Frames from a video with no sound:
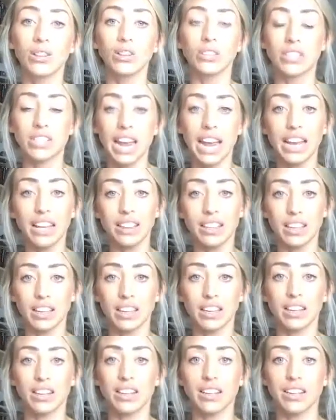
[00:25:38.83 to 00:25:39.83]
take
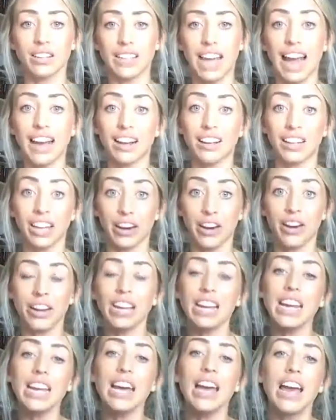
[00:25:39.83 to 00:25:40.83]
that
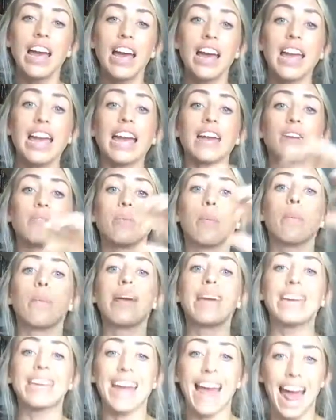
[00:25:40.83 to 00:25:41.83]
clarity and
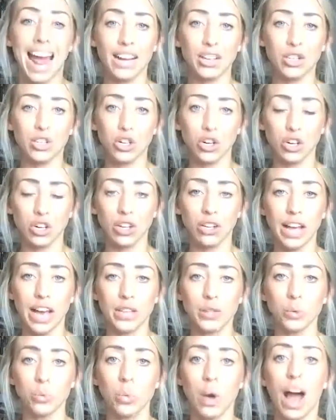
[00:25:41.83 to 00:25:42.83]
make it external
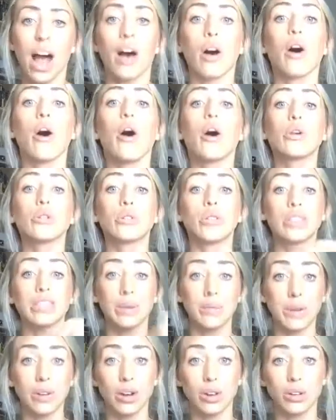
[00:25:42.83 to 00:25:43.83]
as well, so that some
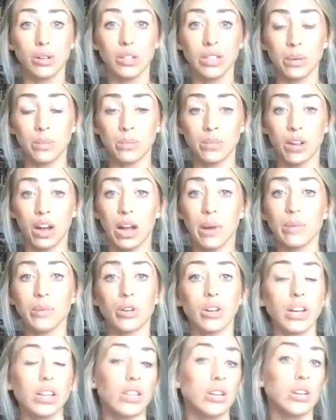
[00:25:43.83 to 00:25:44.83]
of your symptoms are
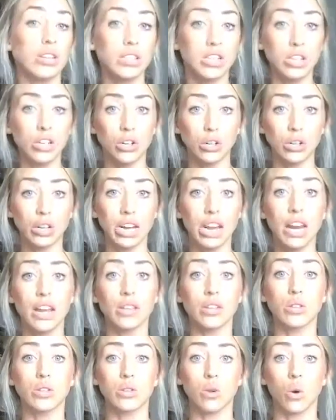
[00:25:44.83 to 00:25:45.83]
either
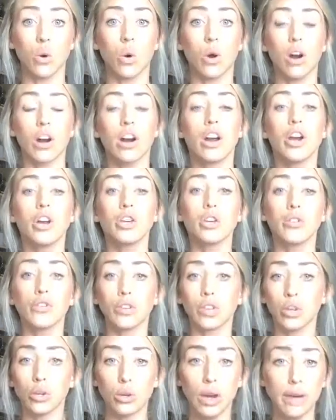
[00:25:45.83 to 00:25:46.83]
decreased, or you feel
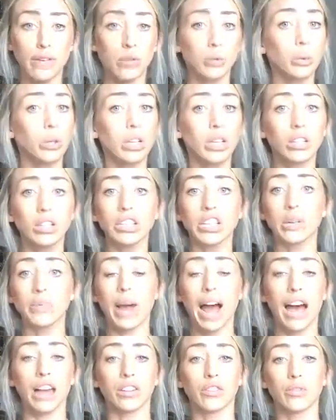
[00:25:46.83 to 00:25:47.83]
like you have a really clear
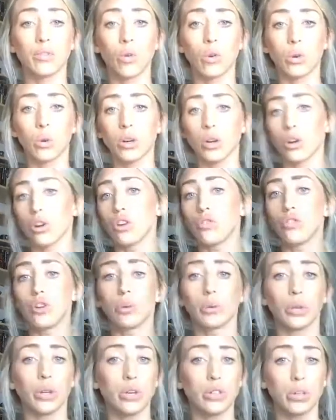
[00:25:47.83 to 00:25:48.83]
path forward, or you feel
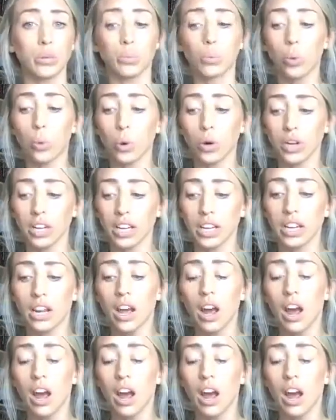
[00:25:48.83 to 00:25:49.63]
really supported,